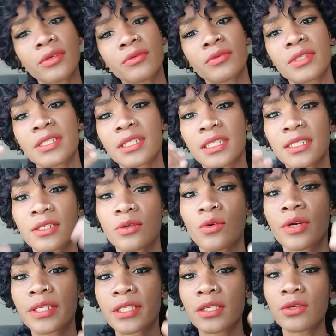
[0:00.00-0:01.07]
was just
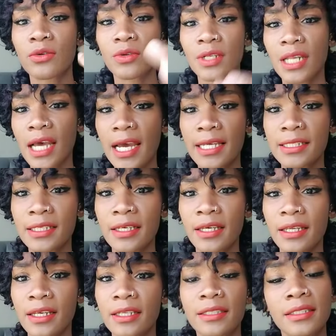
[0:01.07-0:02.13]
going to utilize it
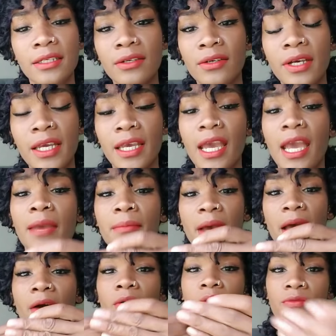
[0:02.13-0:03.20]
until it came
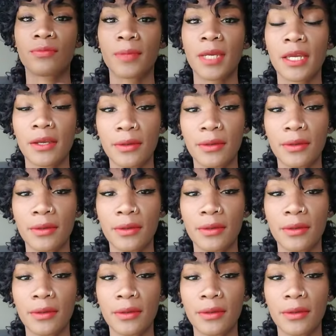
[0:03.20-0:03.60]
out of me.